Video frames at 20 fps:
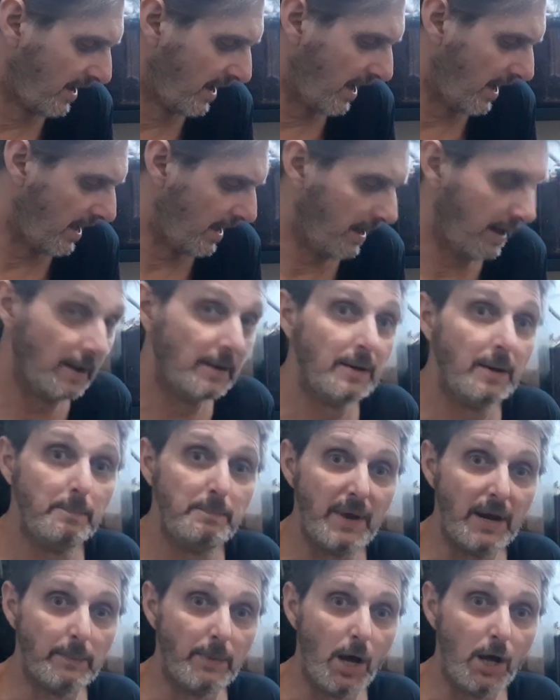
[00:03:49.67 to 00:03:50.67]

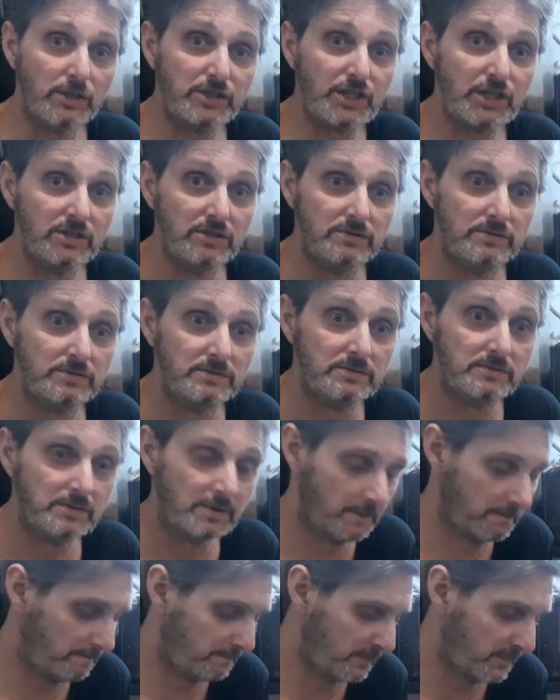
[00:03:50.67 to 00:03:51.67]
Bit of moss
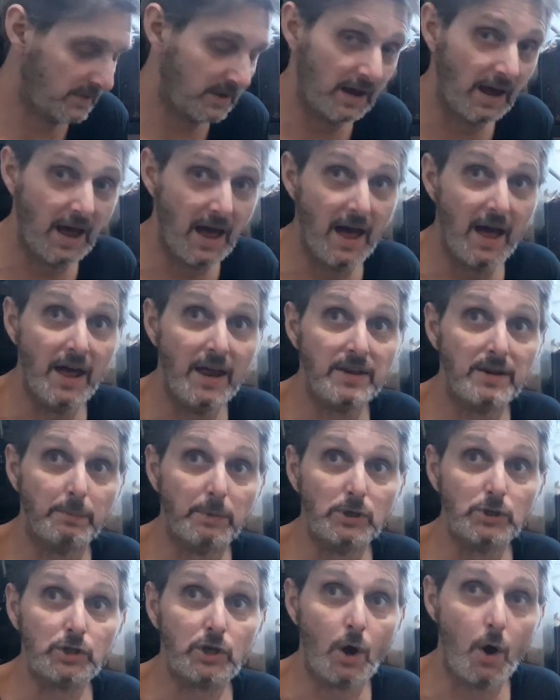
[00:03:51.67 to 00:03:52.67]
and a
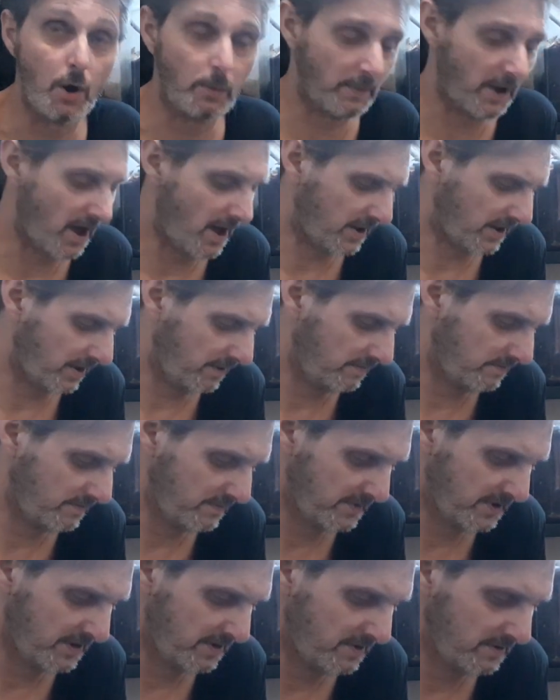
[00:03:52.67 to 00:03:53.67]
bunch of corkbark.
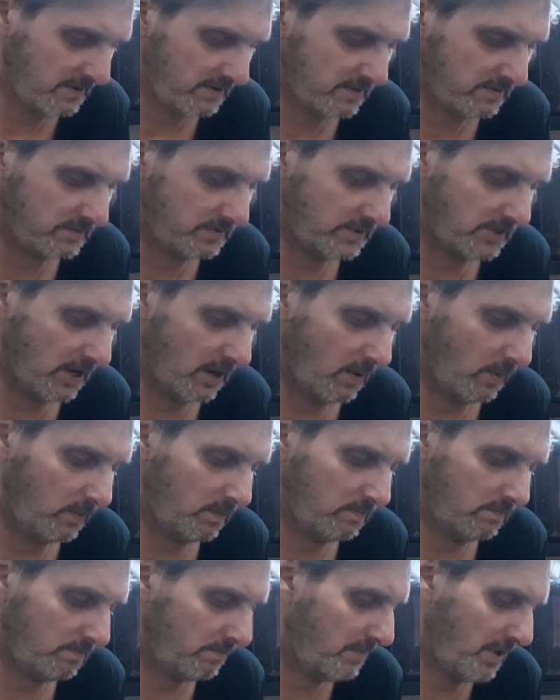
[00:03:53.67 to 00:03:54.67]

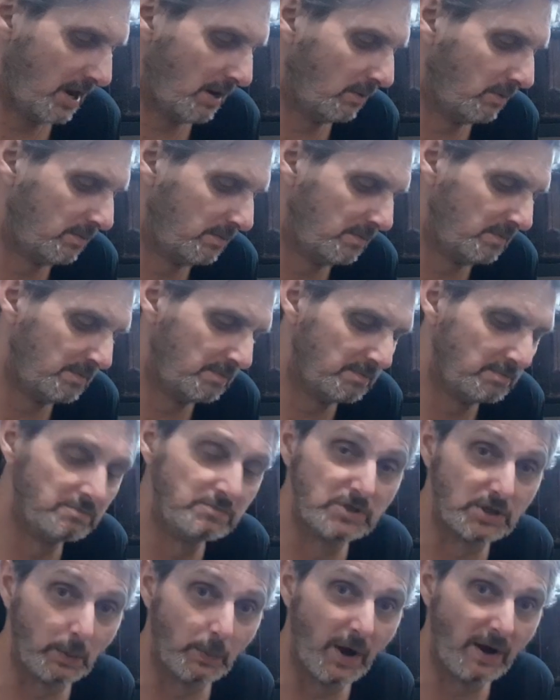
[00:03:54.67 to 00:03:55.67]
So, you know,
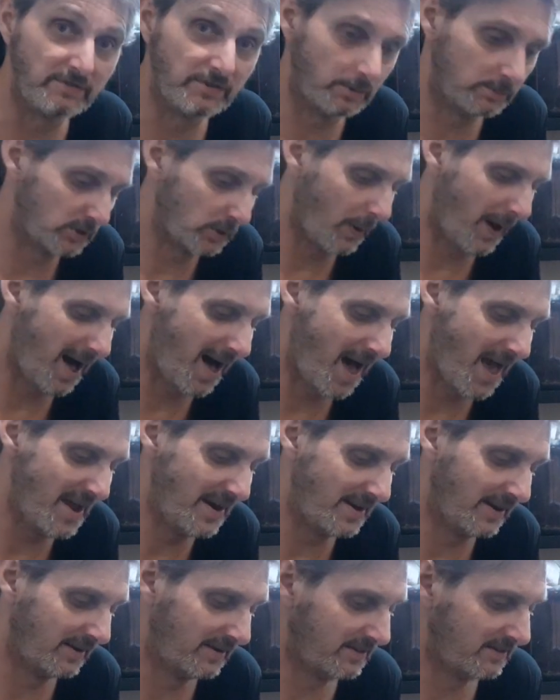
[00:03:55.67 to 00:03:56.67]
somewhere from to
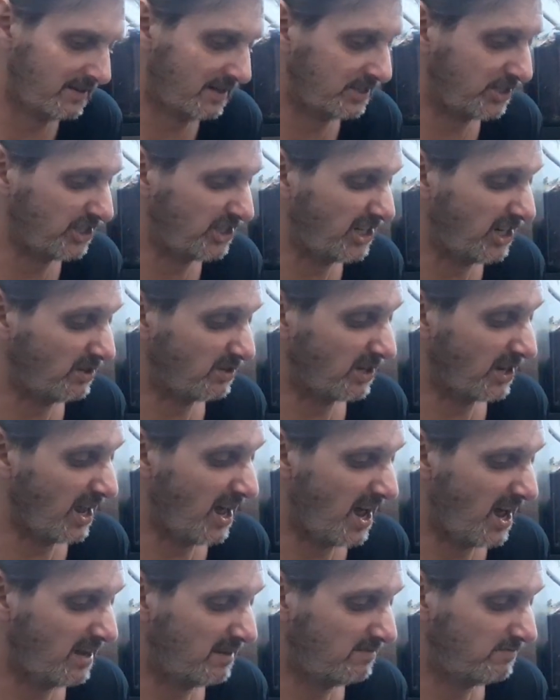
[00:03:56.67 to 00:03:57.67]
hide. As you see under
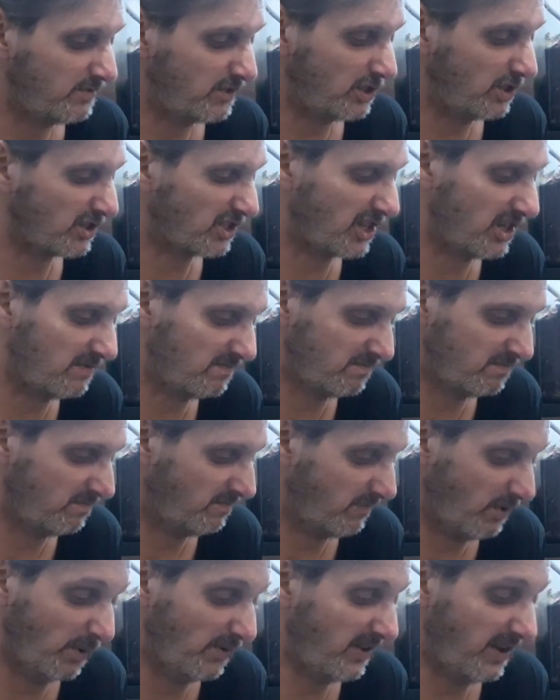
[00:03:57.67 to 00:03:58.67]
there, it's just
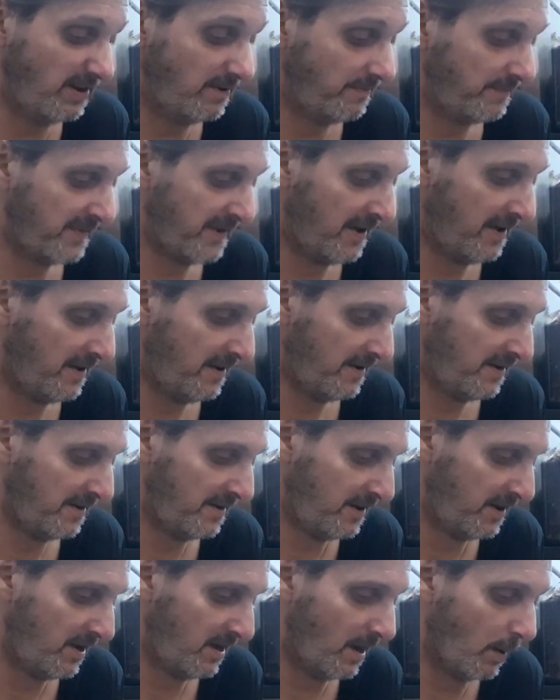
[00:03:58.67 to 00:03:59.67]
nothing.
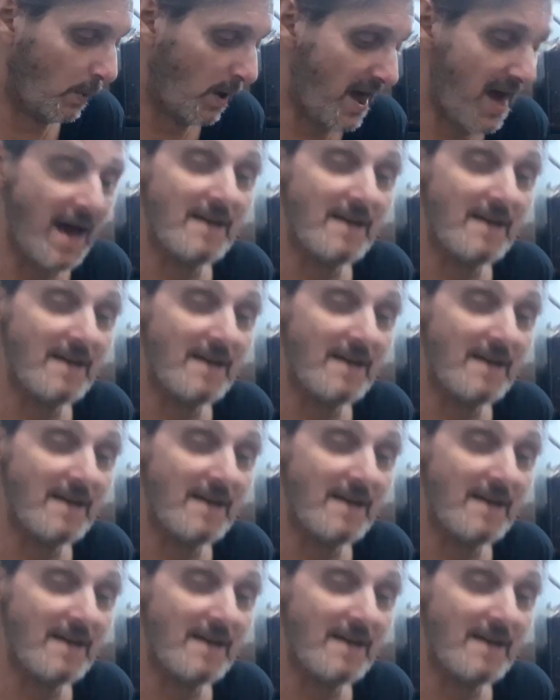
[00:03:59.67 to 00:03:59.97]
And what I